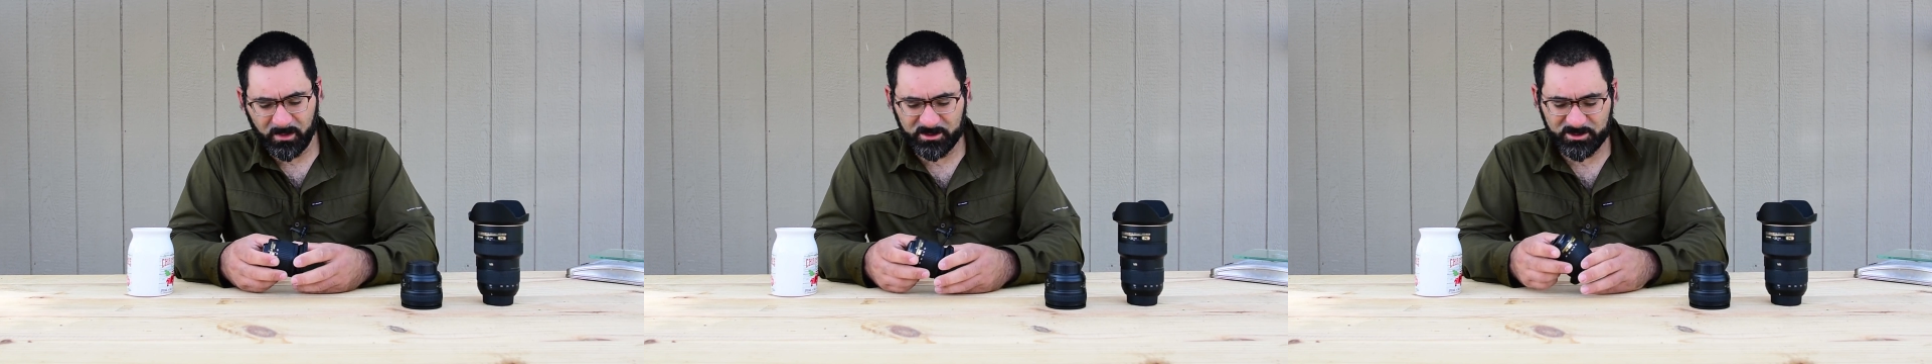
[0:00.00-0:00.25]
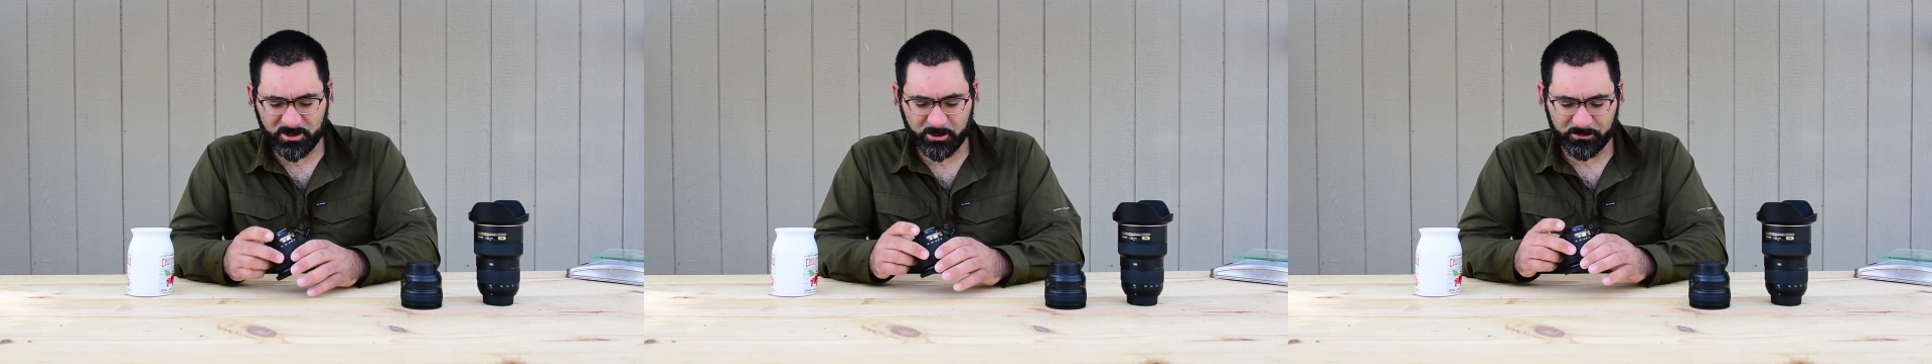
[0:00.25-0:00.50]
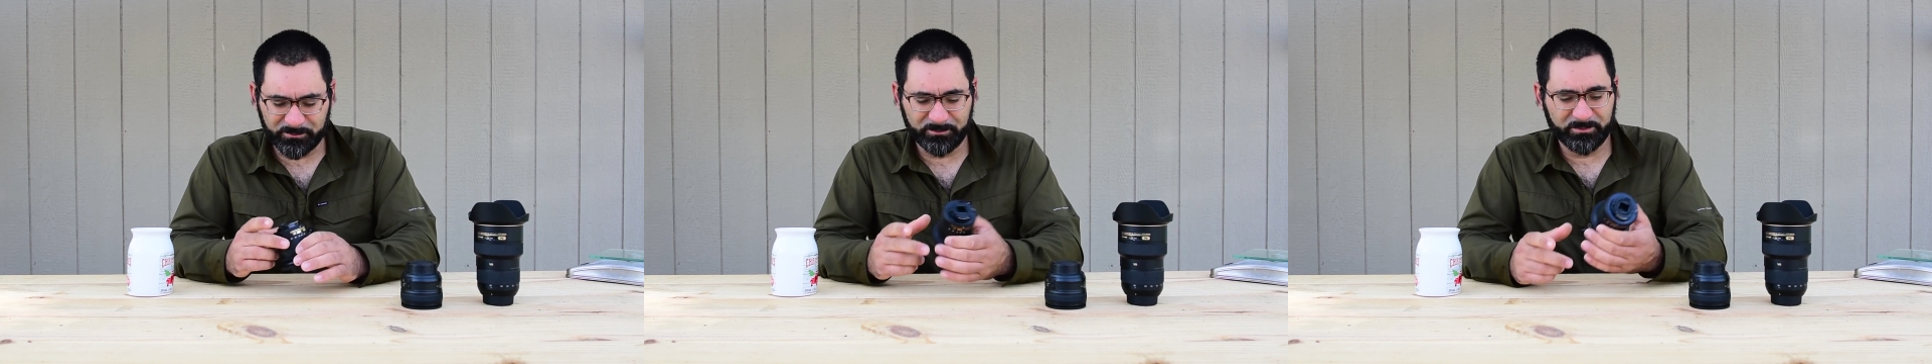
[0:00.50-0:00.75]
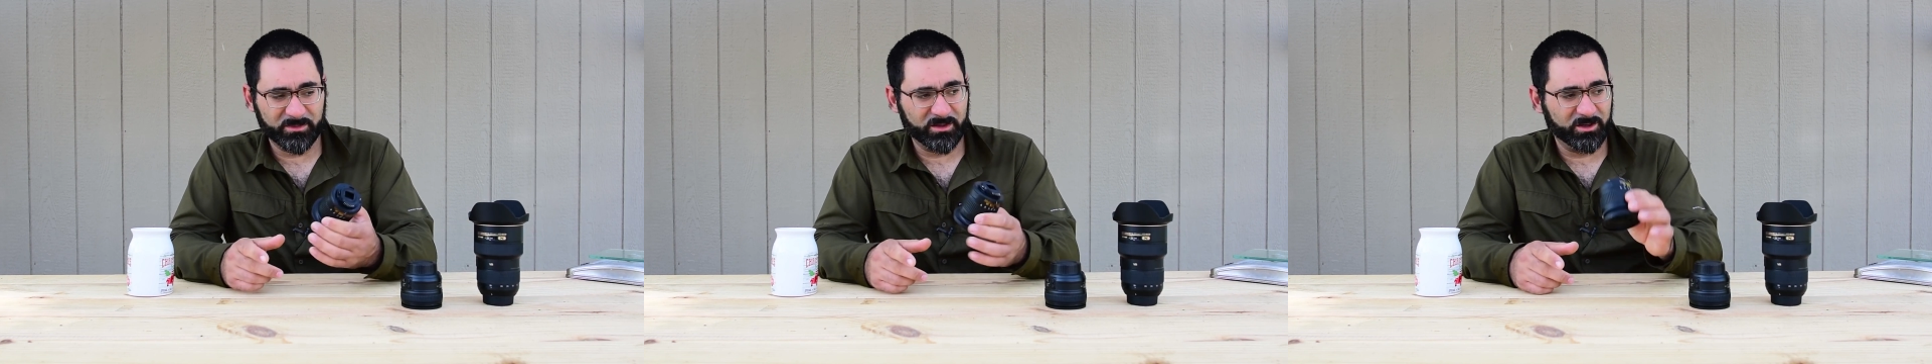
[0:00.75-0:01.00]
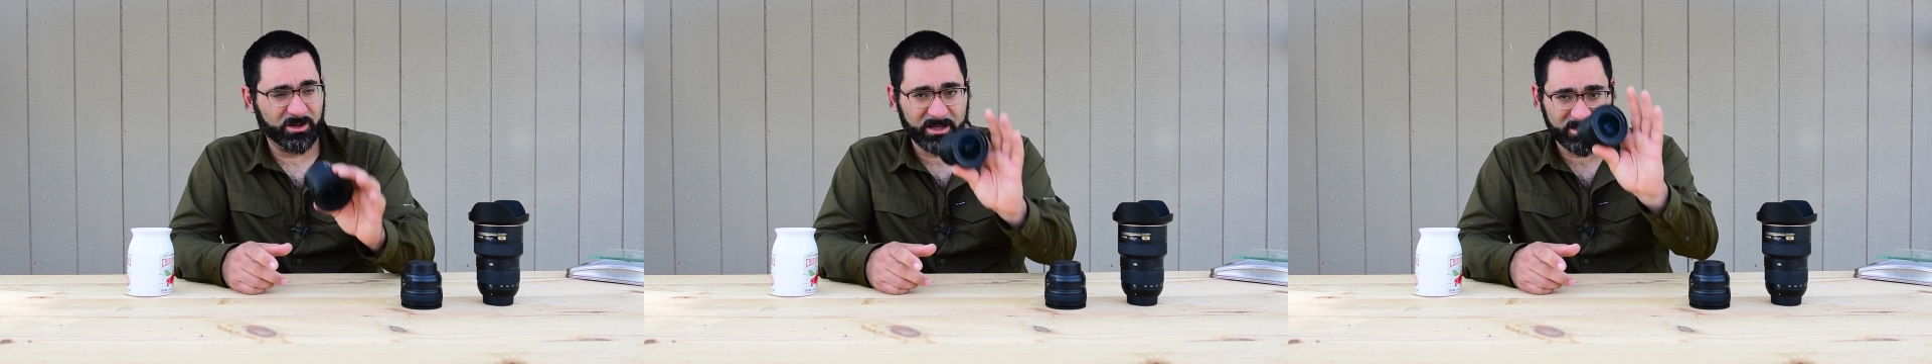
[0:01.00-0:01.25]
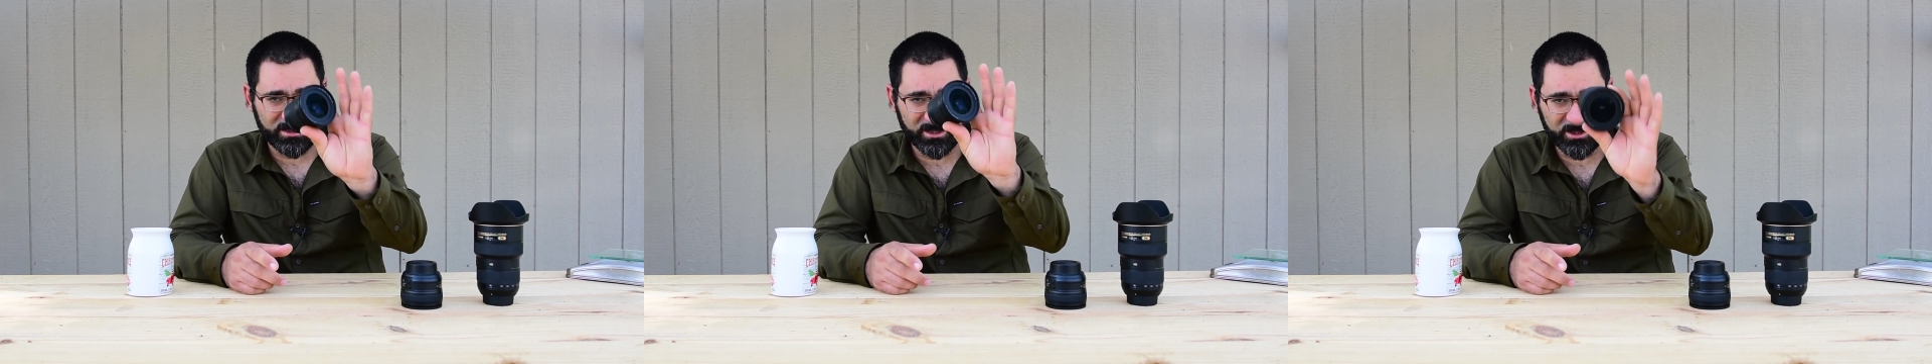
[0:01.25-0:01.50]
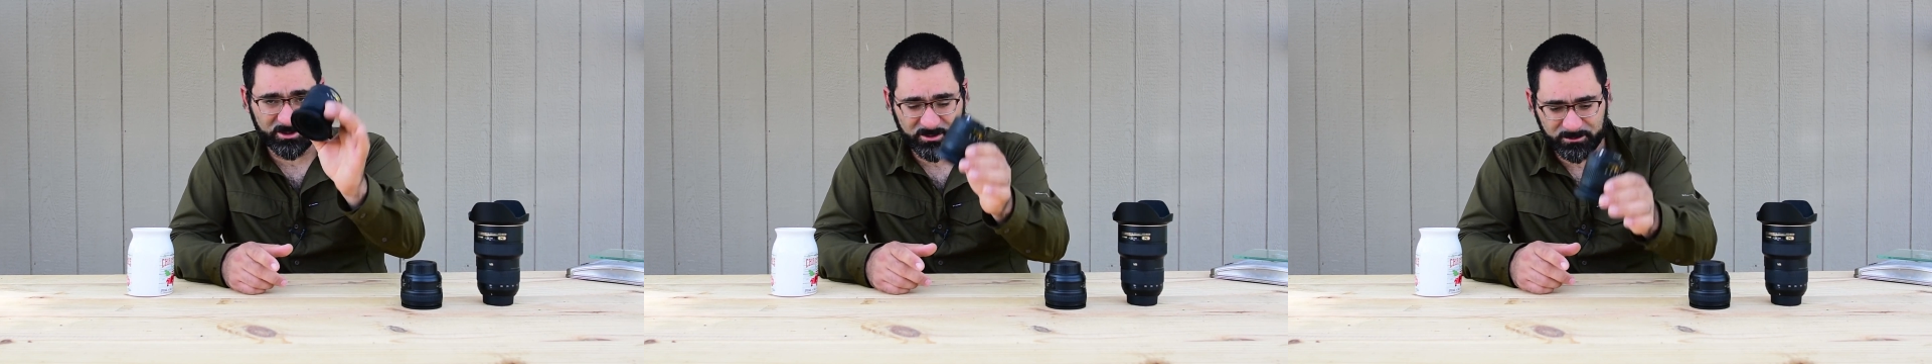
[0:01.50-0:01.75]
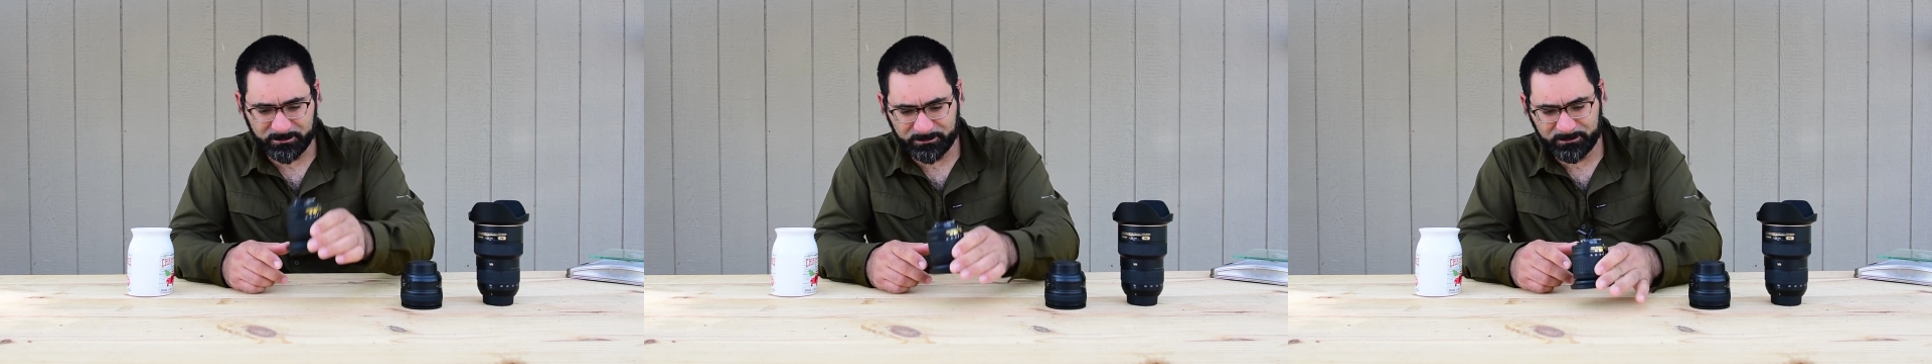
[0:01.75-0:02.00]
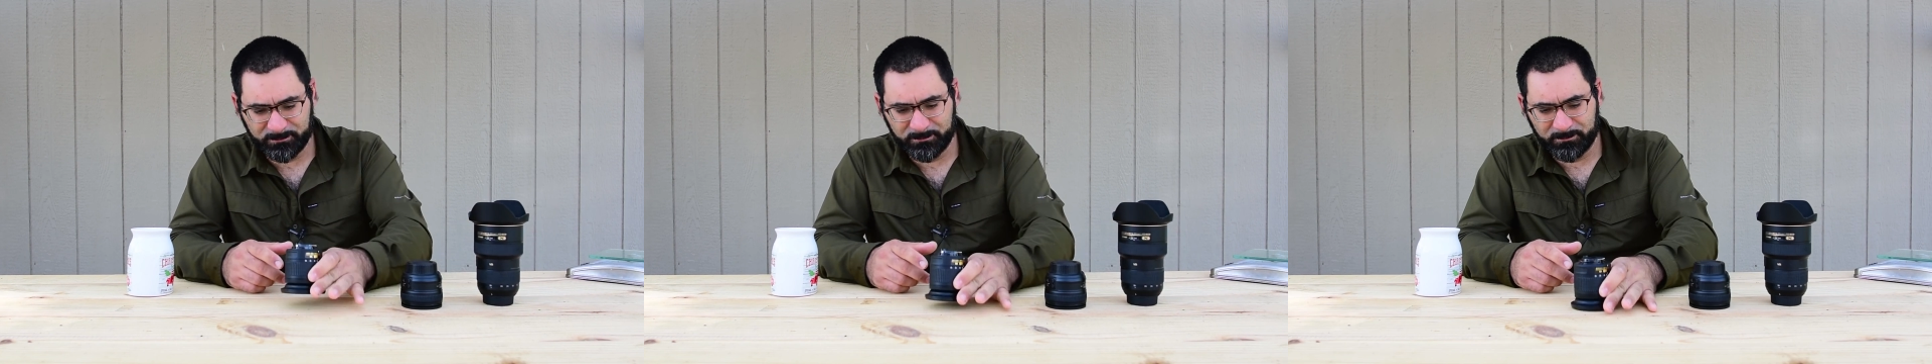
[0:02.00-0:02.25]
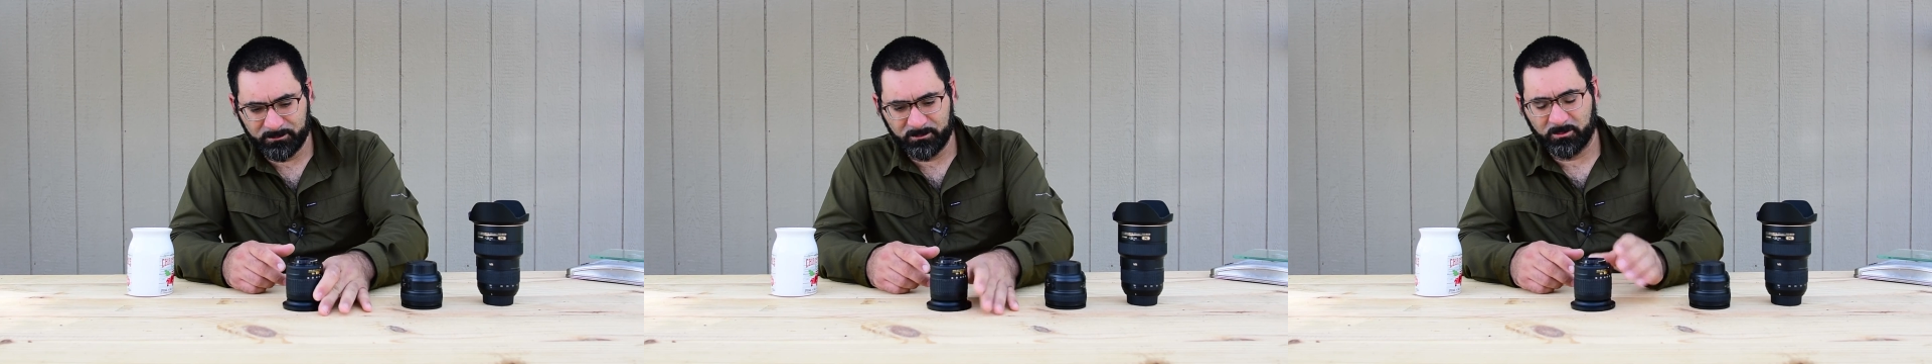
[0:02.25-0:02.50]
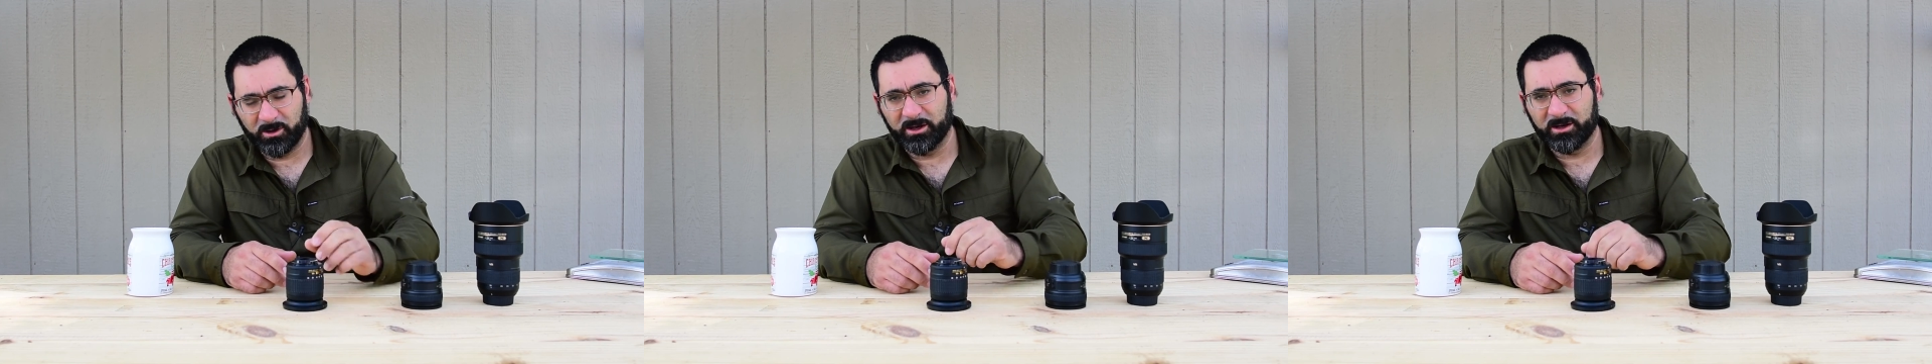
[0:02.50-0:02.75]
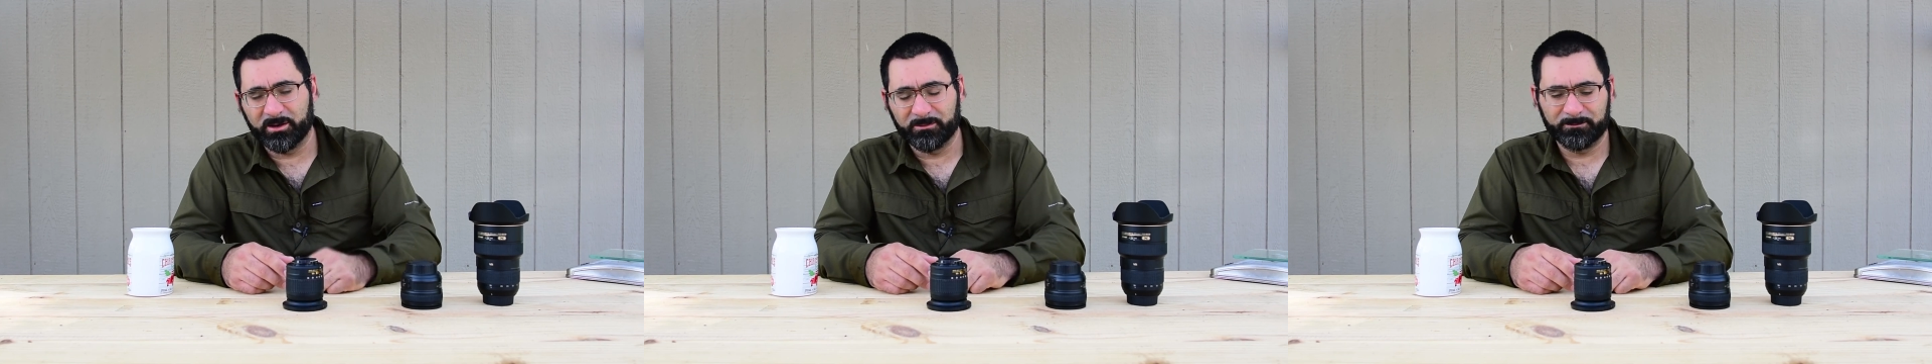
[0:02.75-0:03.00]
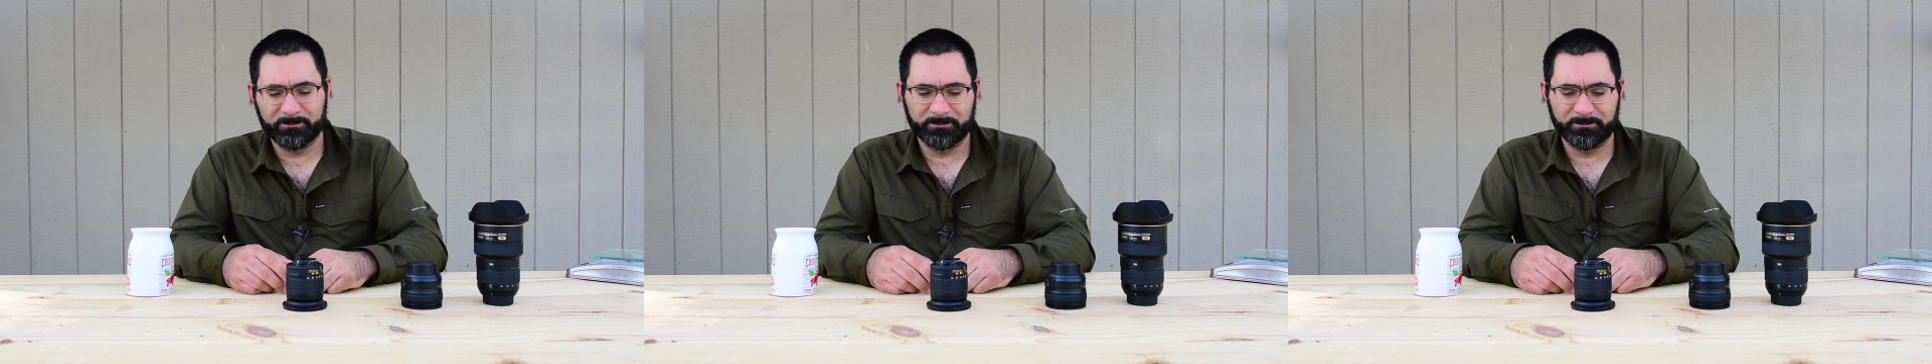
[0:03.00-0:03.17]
So your next lens, right here,